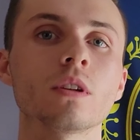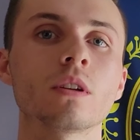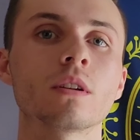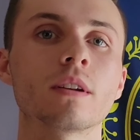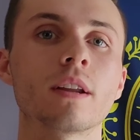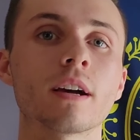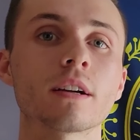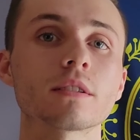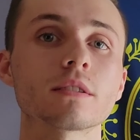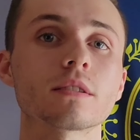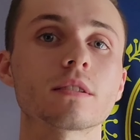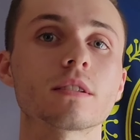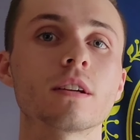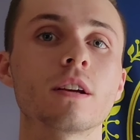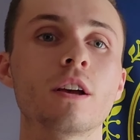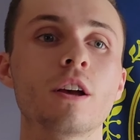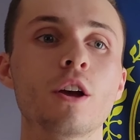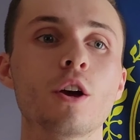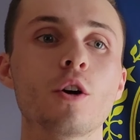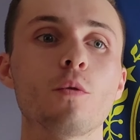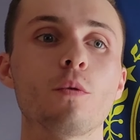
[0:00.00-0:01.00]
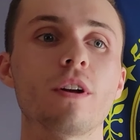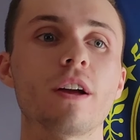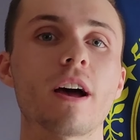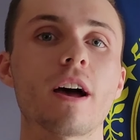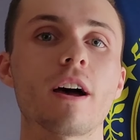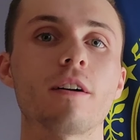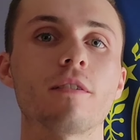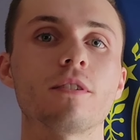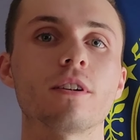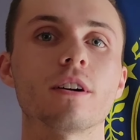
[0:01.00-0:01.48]
Next, we
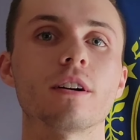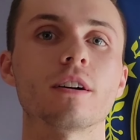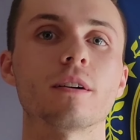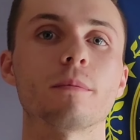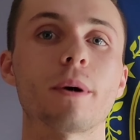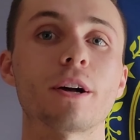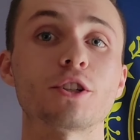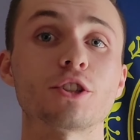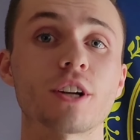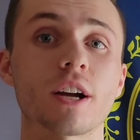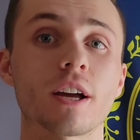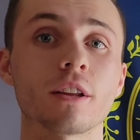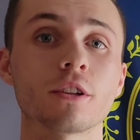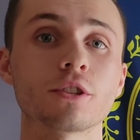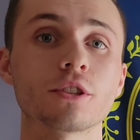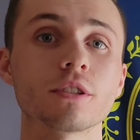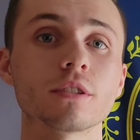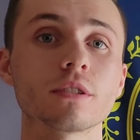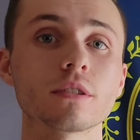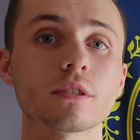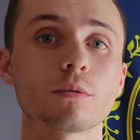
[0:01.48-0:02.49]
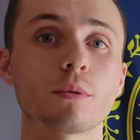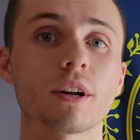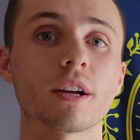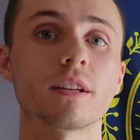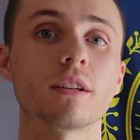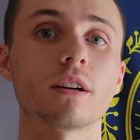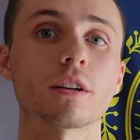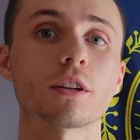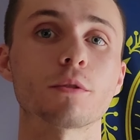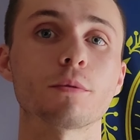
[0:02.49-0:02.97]
have my challenges when
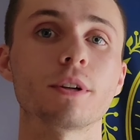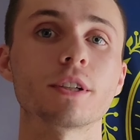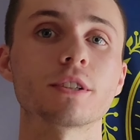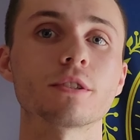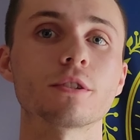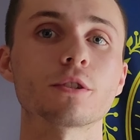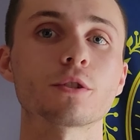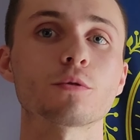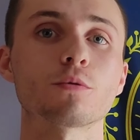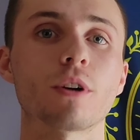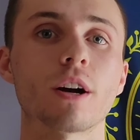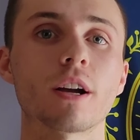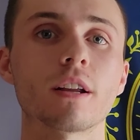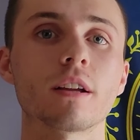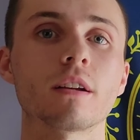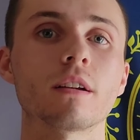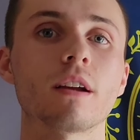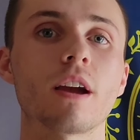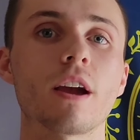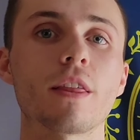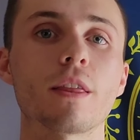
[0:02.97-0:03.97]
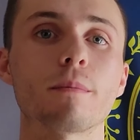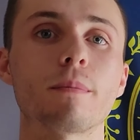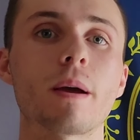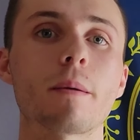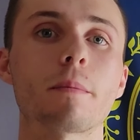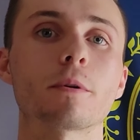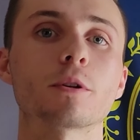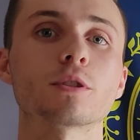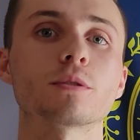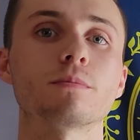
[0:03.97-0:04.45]
conducting research, writing, and the
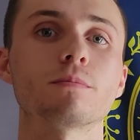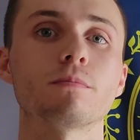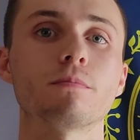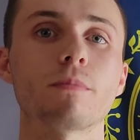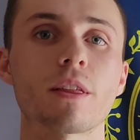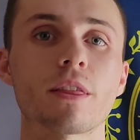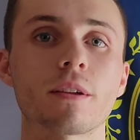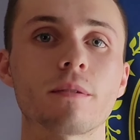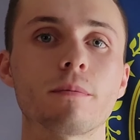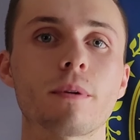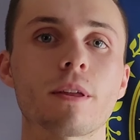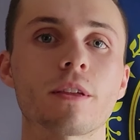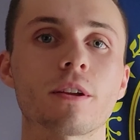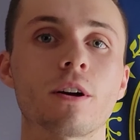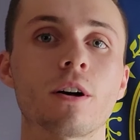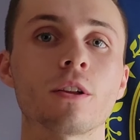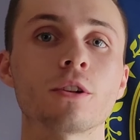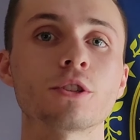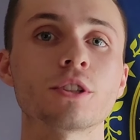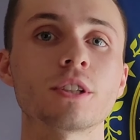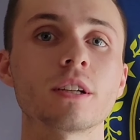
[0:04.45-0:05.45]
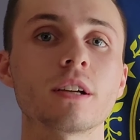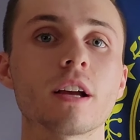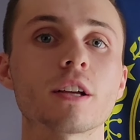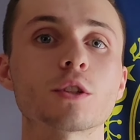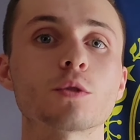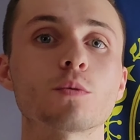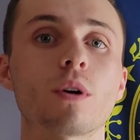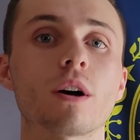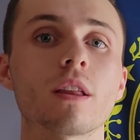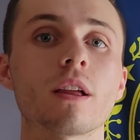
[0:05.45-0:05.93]
paper's methodology,
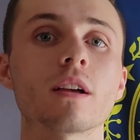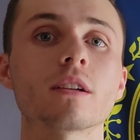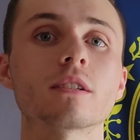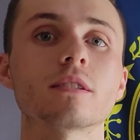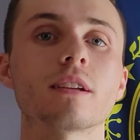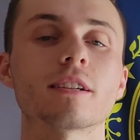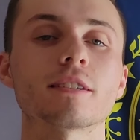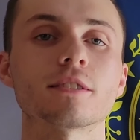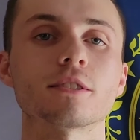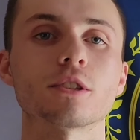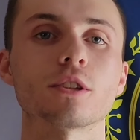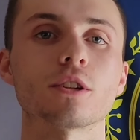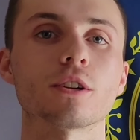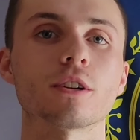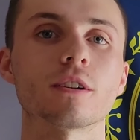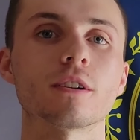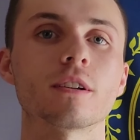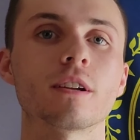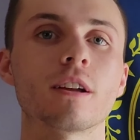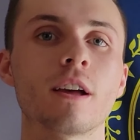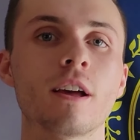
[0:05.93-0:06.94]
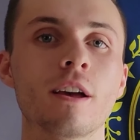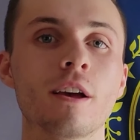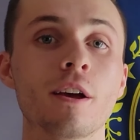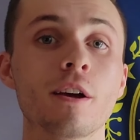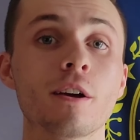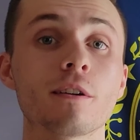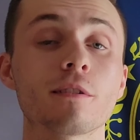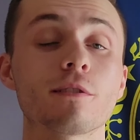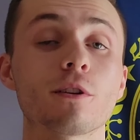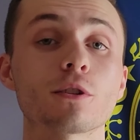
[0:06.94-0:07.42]
as well as lessons learned.
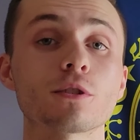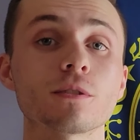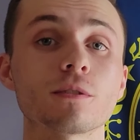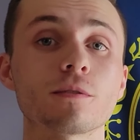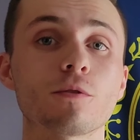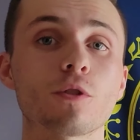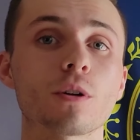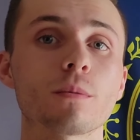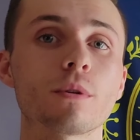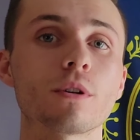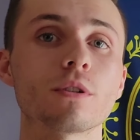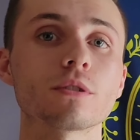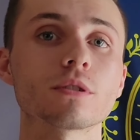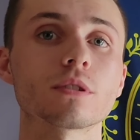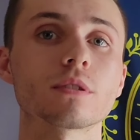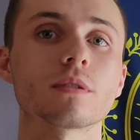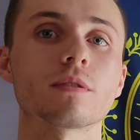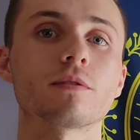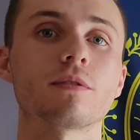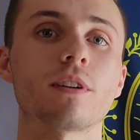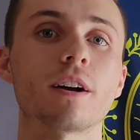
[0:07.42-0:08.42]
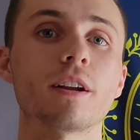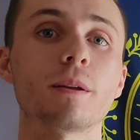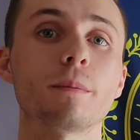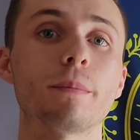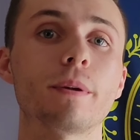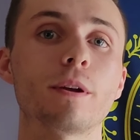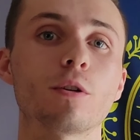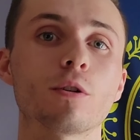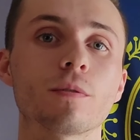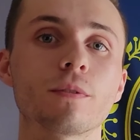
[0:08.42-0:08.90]
First and foremost, finding
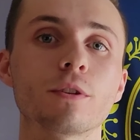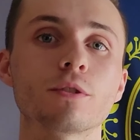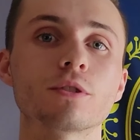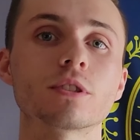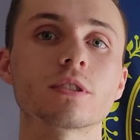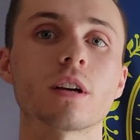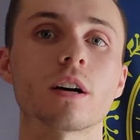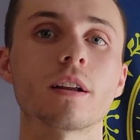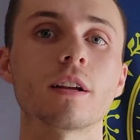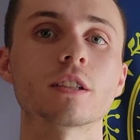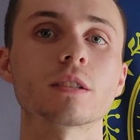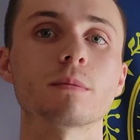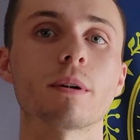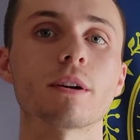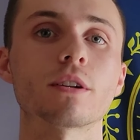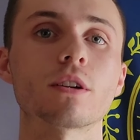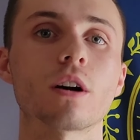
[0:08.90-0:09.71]
peer-reviewed studies on my